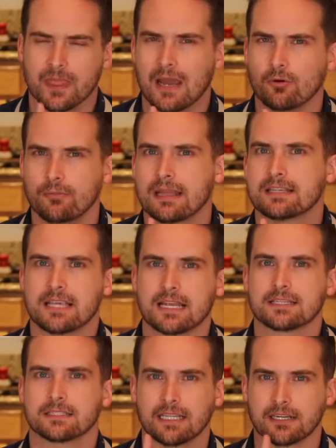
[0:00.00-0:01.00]
That will make
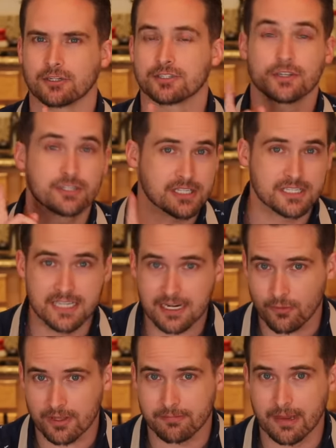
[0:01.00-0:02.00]
sense later, so just
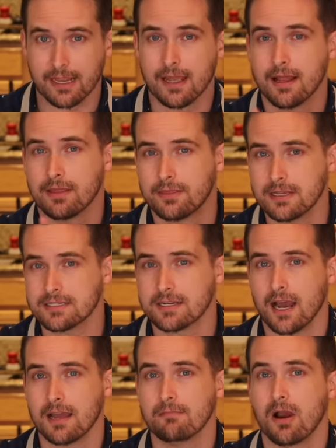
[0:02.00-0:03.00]
stick with me, this
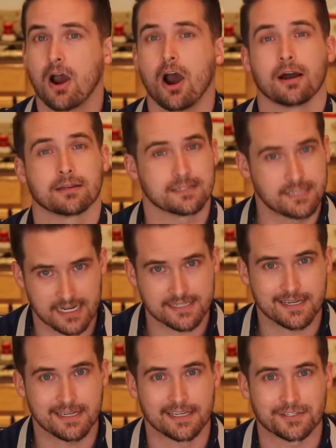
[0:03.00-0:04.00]
time on
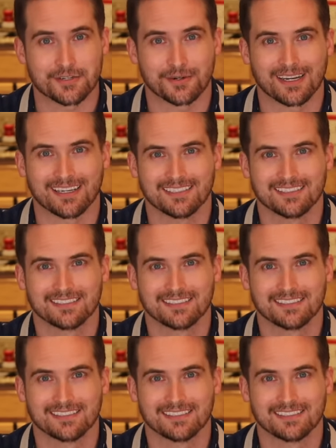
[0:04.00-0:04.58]
Tasting History.